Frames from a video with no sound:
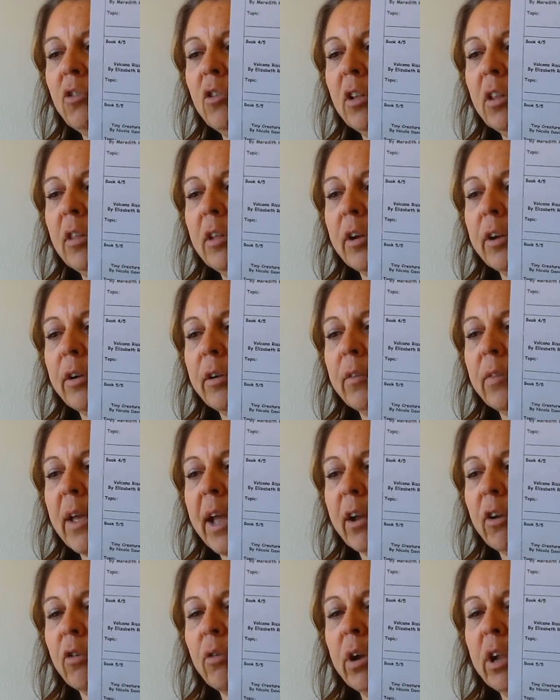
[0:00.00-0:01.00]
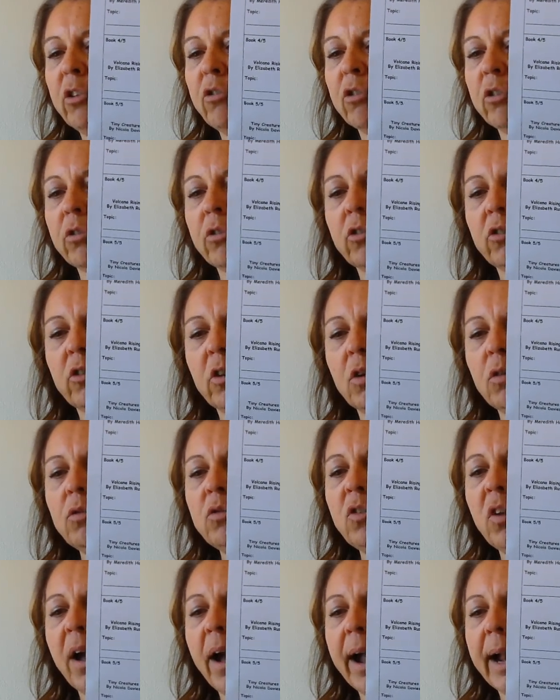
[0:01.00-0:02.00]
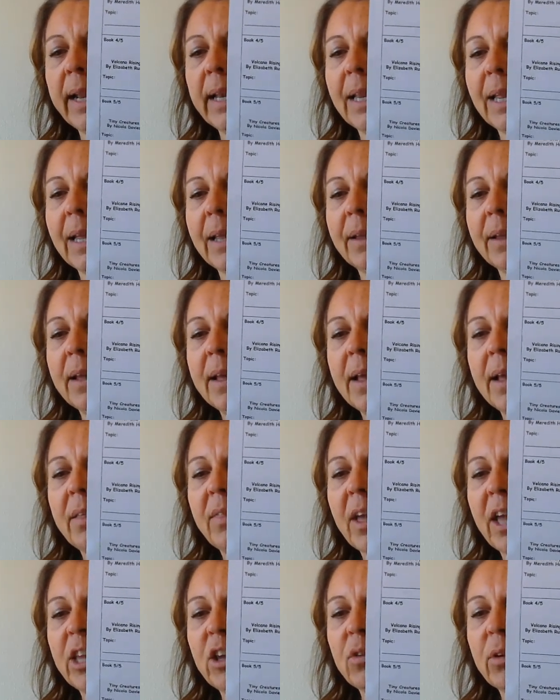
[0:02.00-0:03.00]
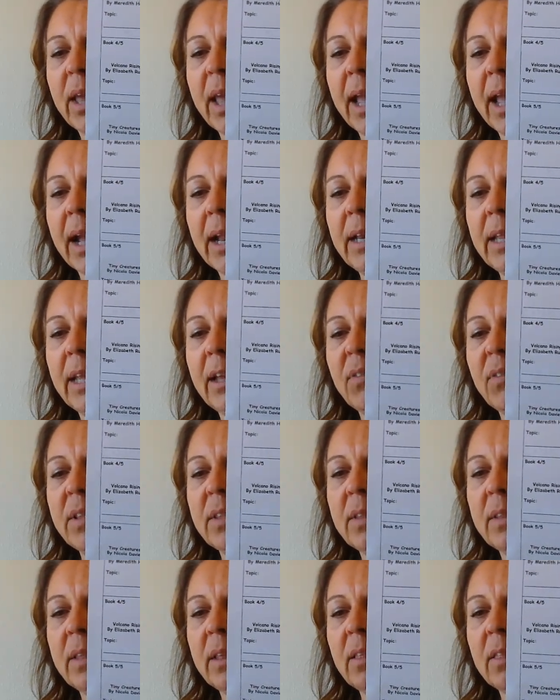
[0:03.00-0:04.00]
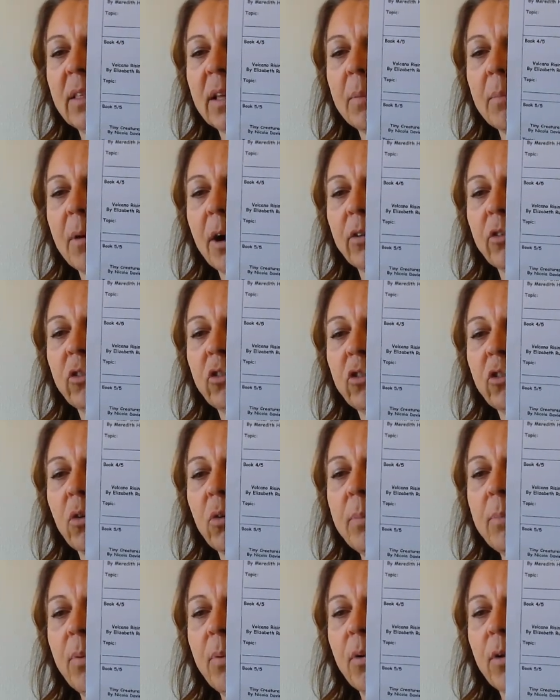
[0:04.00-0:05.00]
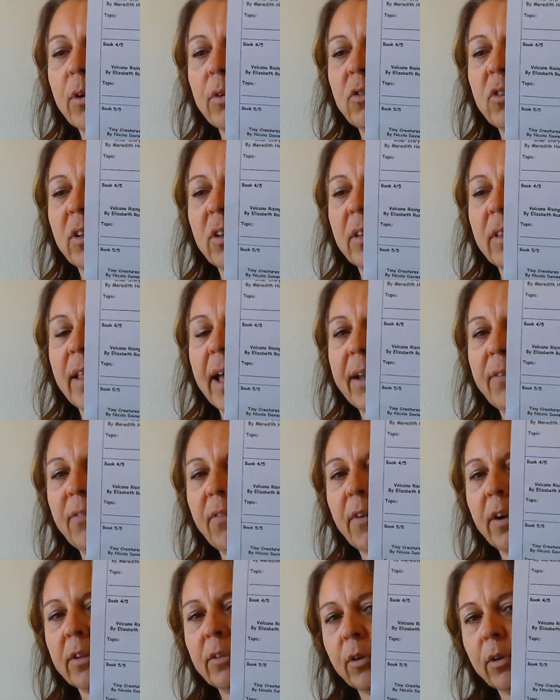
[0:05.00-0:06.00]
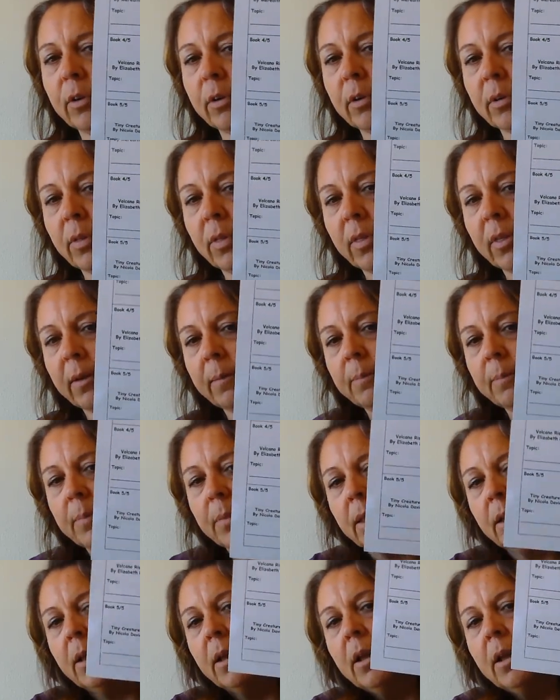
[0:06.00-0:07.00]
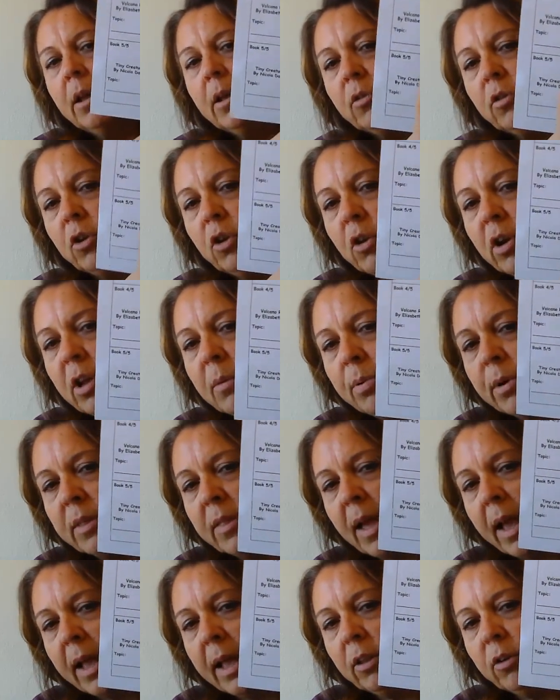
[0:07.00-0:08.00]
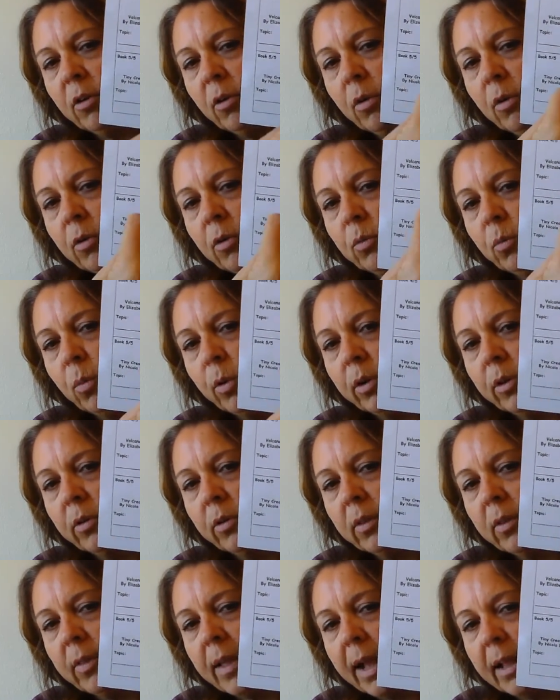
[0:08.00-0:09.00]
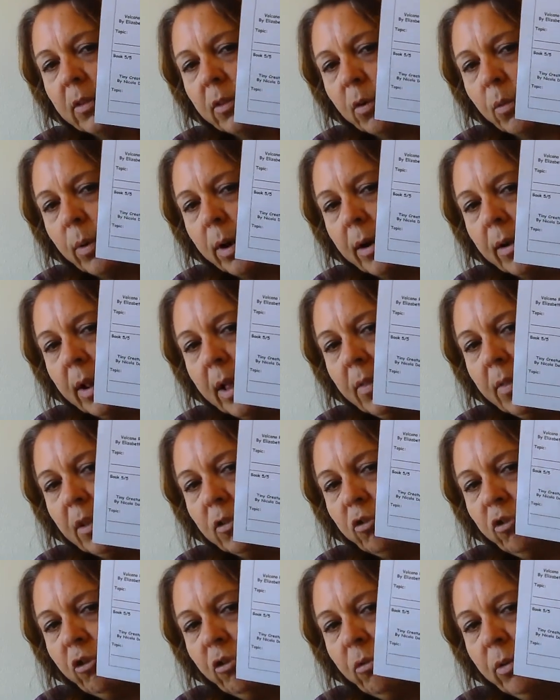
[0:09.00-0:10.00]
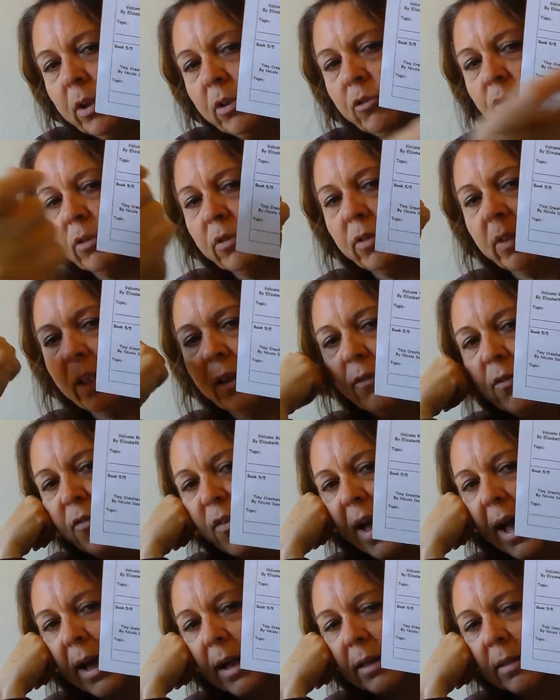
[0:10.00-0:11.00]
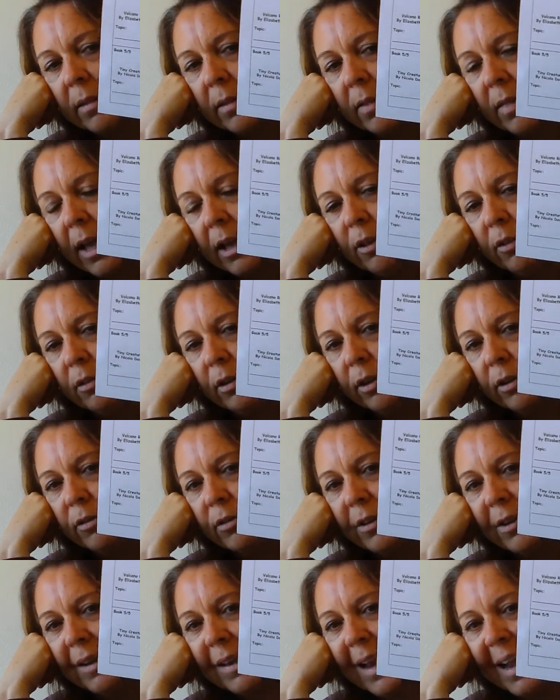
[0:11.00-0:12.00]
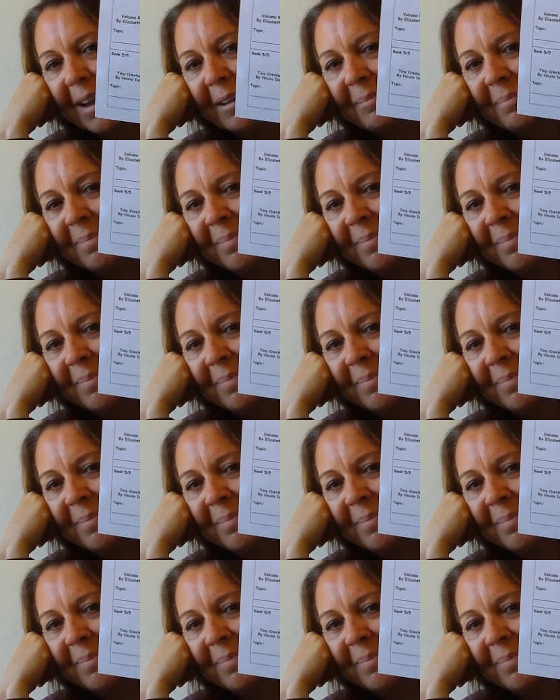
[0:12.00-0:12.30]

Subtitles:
to learn that creatures so tiny that you can't even see them are so important to life on Earth. So you can put that in your own words in that square. And then 2 interesting facts that you learned today.